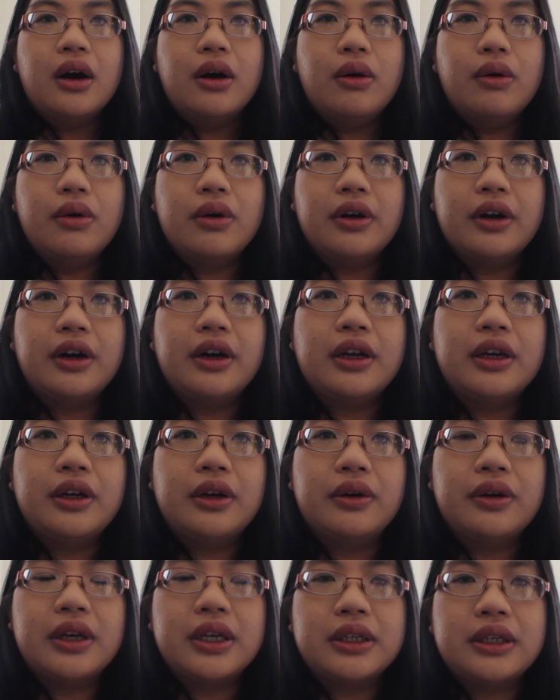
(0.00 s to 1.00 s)
Or, you
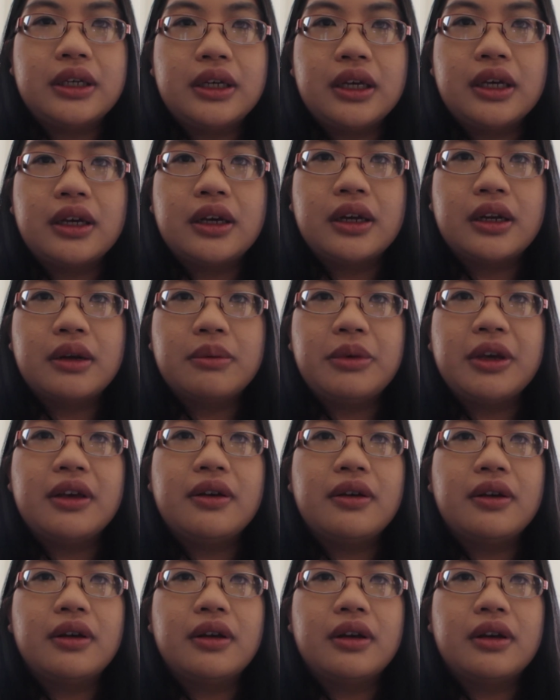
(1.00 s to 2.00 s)
know, is he gonna
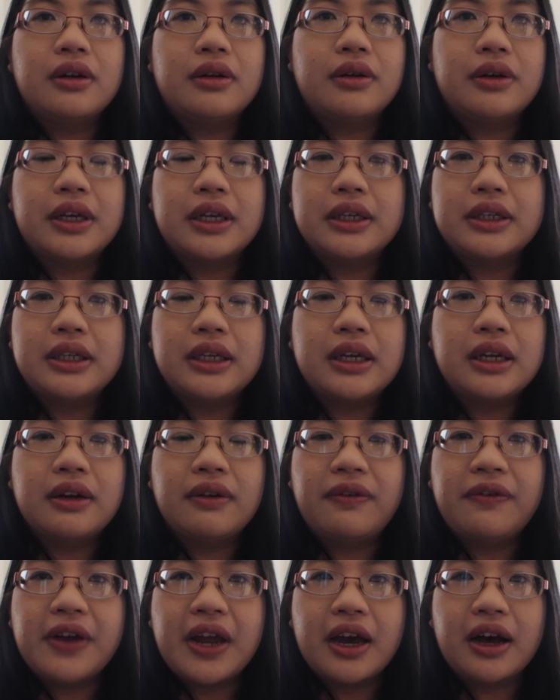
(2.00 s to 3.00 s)
be, you know, is he
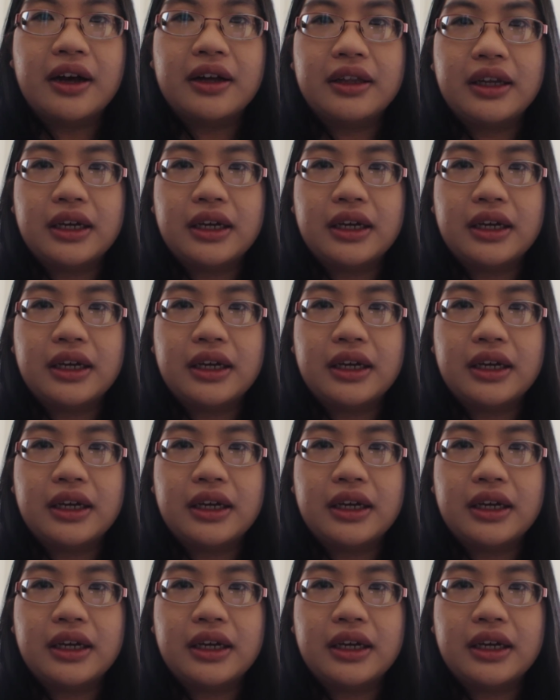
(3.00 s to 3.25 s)
gonna fail?